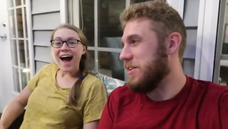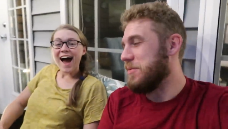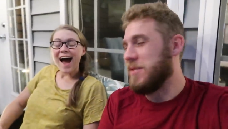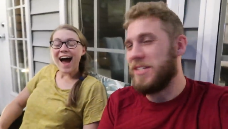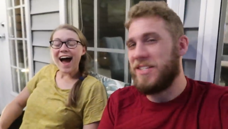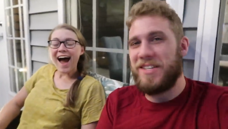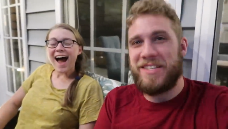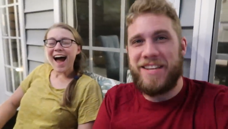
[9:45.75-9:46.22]
Speaker 1: tell them
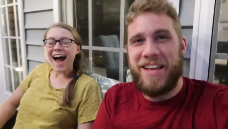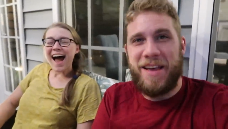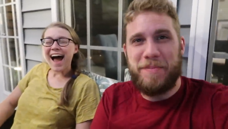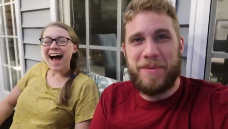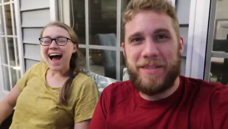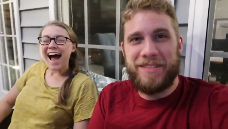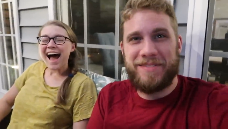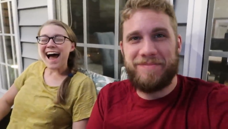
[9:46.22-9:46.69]
what just
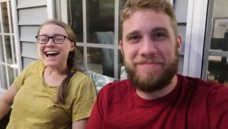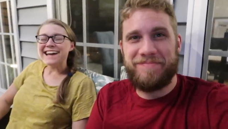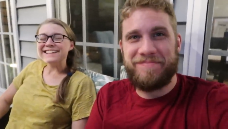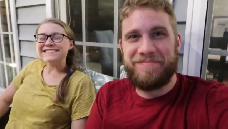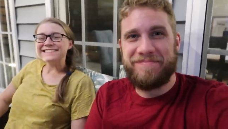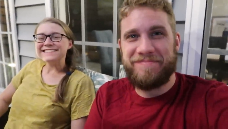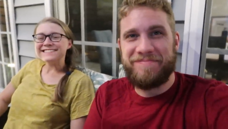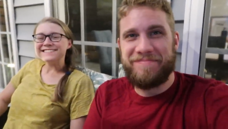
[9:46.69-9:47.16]
happened?
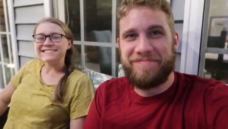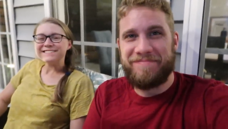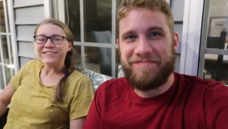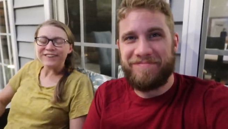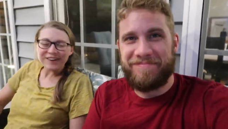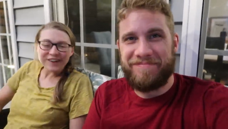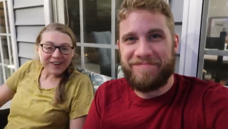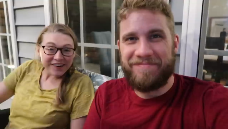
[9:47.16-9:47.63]
Speaker 2: I just
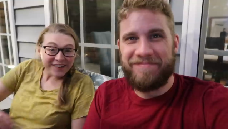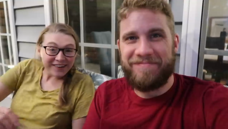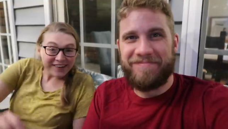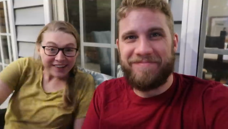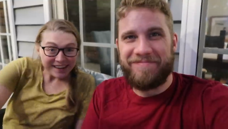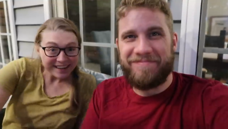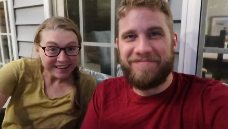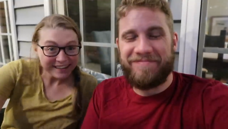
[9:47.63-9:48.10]
saw,
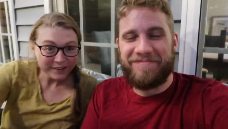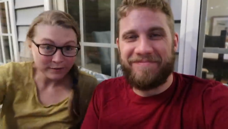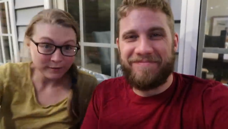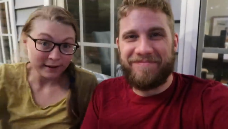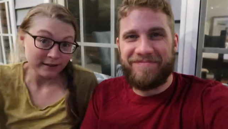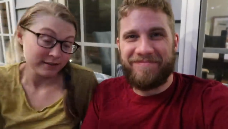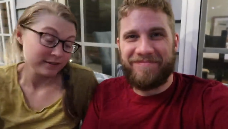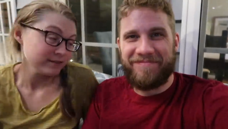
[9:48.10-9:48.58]

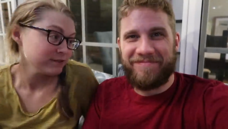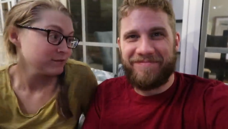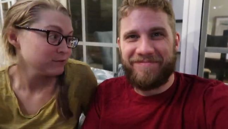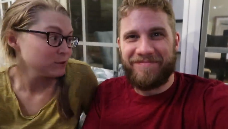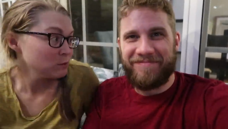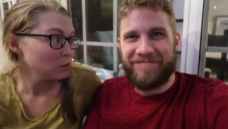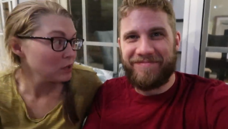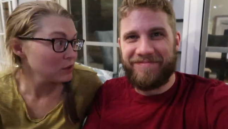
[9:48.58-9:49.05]
well,
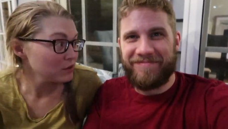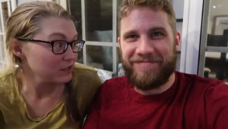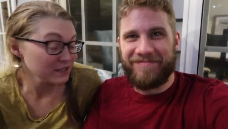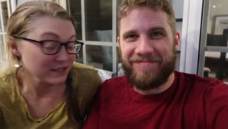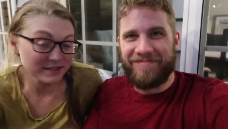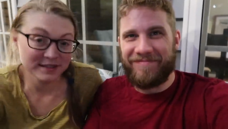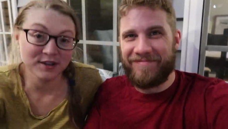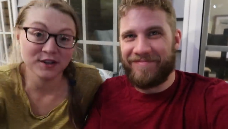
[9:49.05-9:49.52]
we both
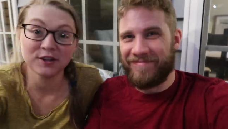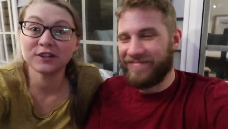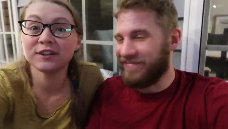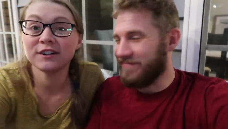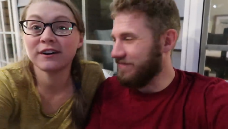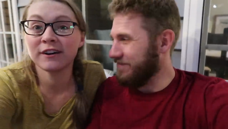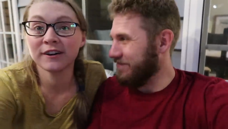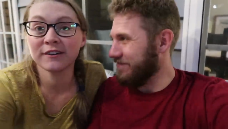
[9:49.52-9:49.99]
just saw
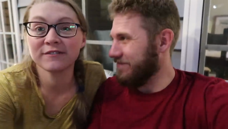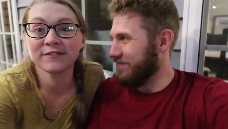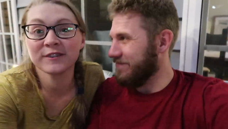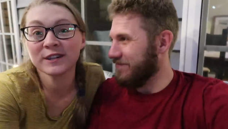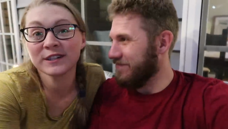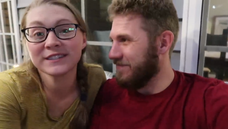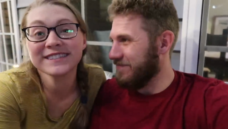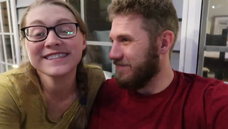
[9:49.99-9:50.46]
our
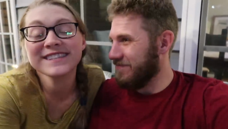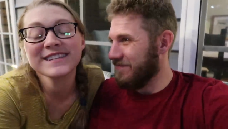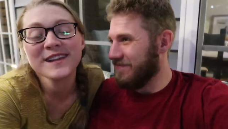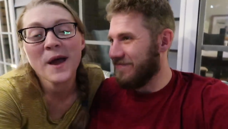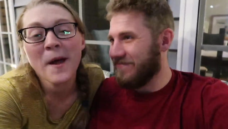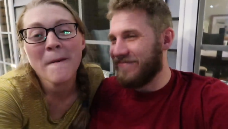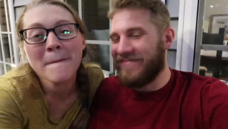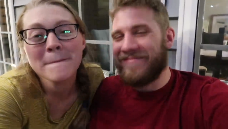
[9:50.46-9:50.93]
Speaker 1: first
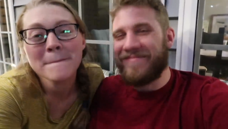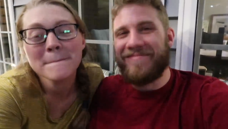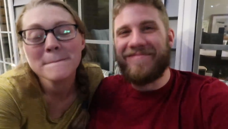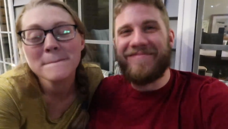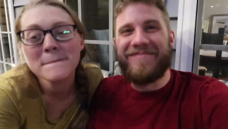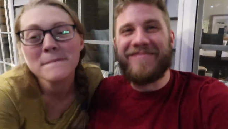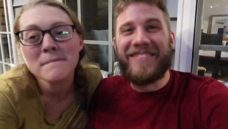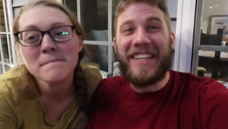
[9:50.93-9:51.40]

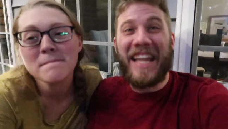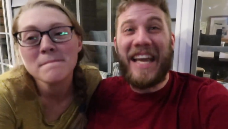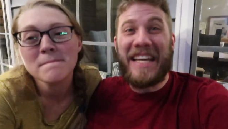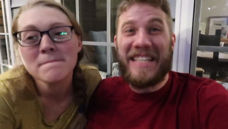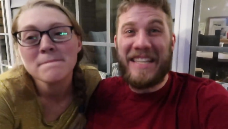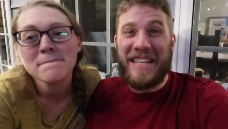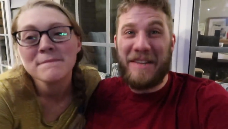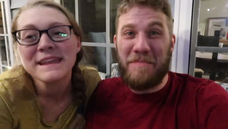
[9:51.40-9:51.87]

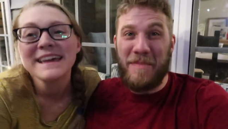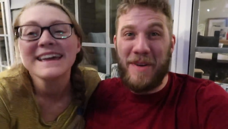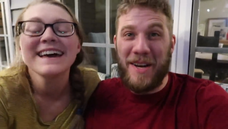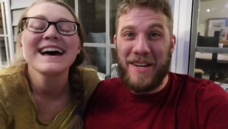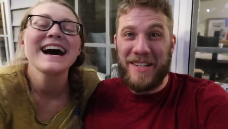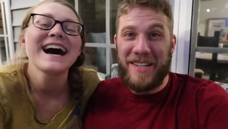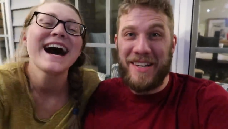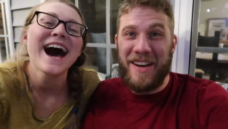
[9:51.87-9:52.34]
lightning
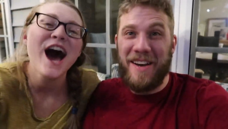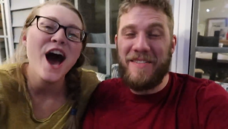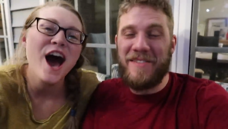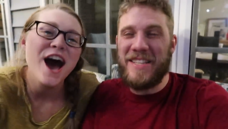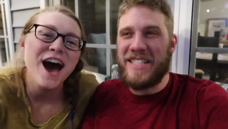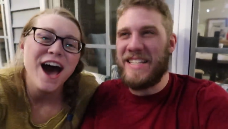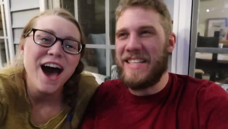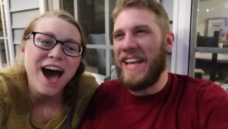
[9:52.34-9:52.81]
bug of
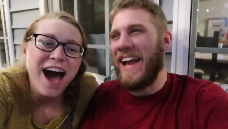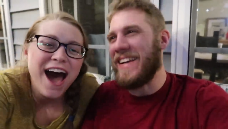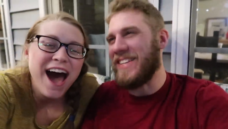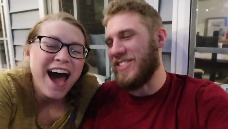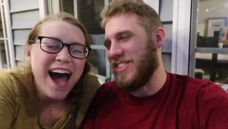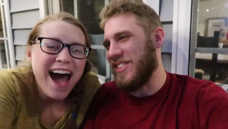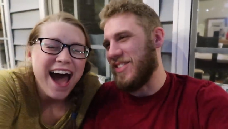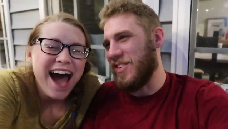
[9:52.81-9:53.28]
the sea. I
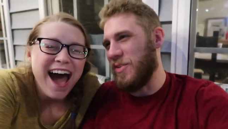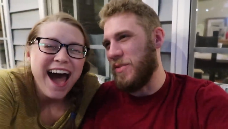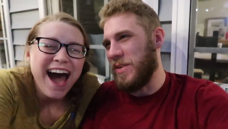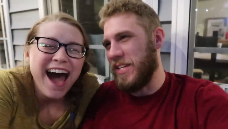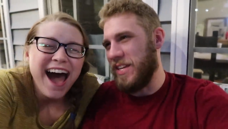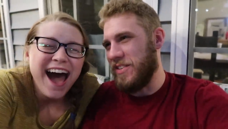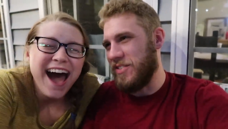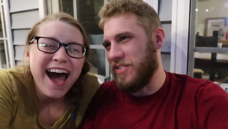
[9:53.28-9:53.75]
actually saw
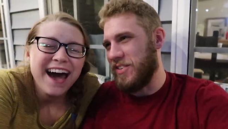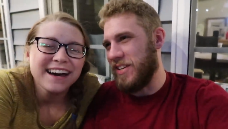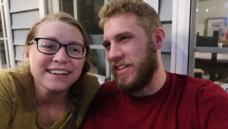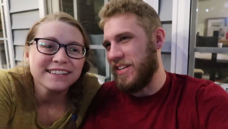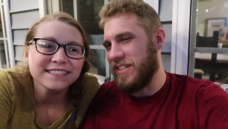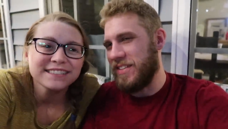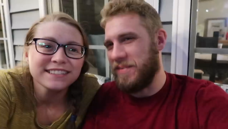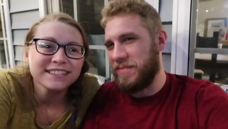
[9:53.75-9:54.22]
one
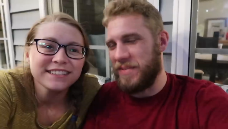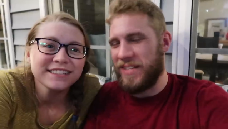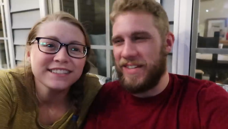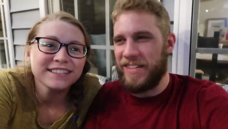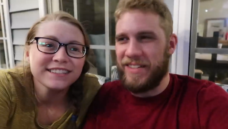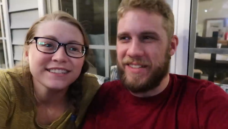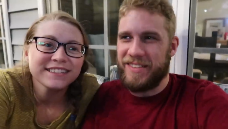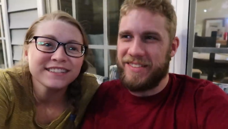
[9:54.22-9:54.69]
yesterday. I'm
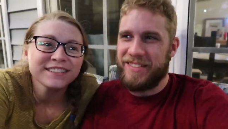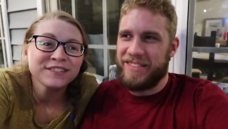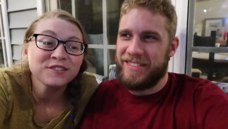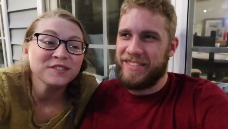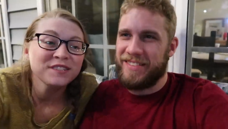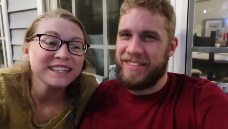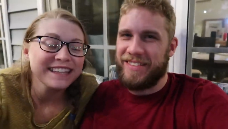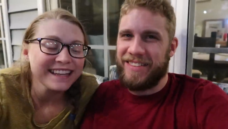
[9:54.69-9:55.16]
sorry.
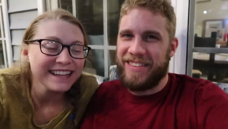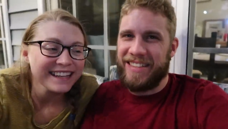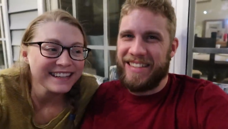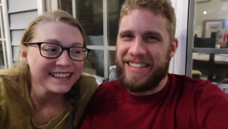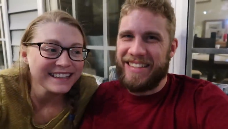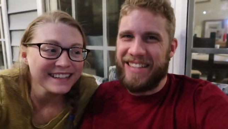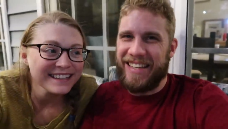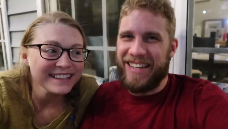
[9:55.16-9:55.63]
Speaker 2: You did?
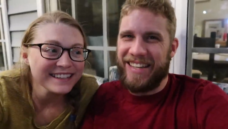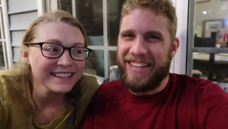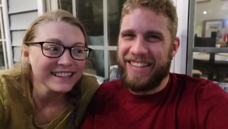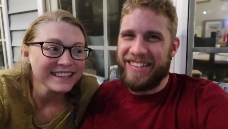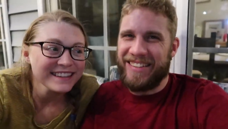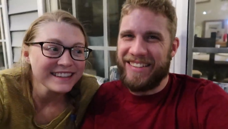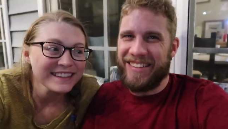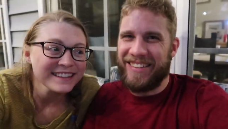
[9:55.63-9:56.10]

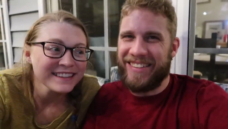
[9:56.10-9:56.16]
Speaker 1: Yeah.